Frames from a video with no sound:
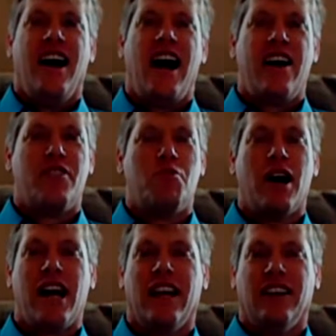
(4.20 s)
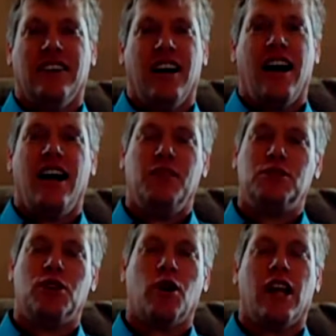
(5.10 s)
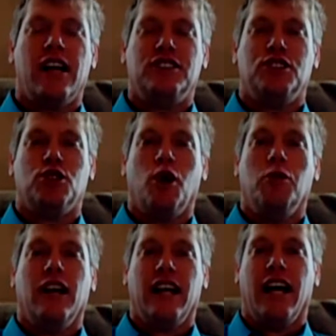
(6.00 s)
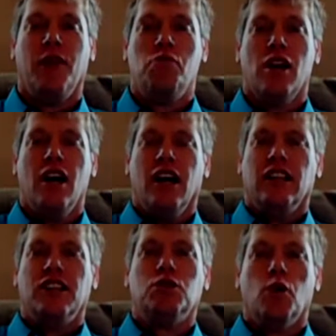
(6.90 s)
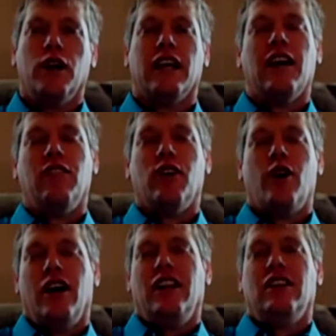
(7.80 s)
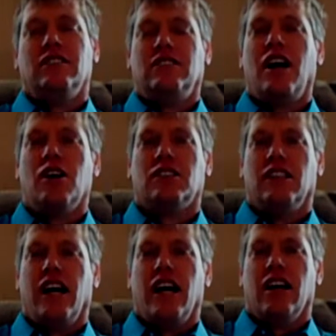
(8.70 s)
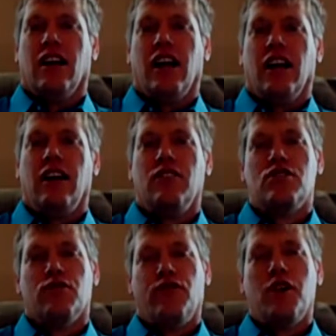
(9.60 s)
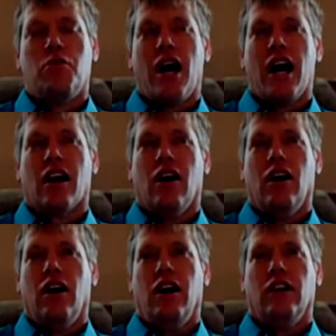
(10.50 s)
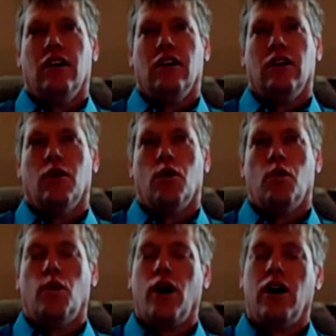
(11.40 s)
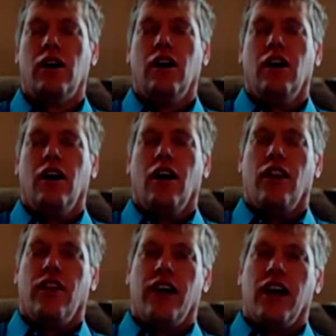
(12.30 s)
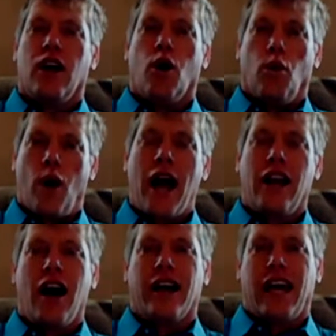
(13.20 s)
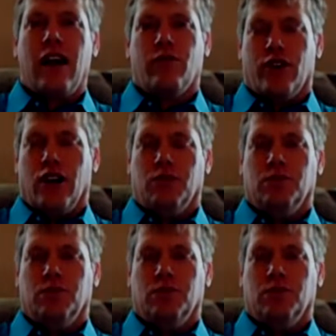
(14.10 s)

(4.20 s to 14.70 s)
Hi everybody, I am so glad you joined me today. Just want to give you a little talk today and give you some feedback on where the why not came from.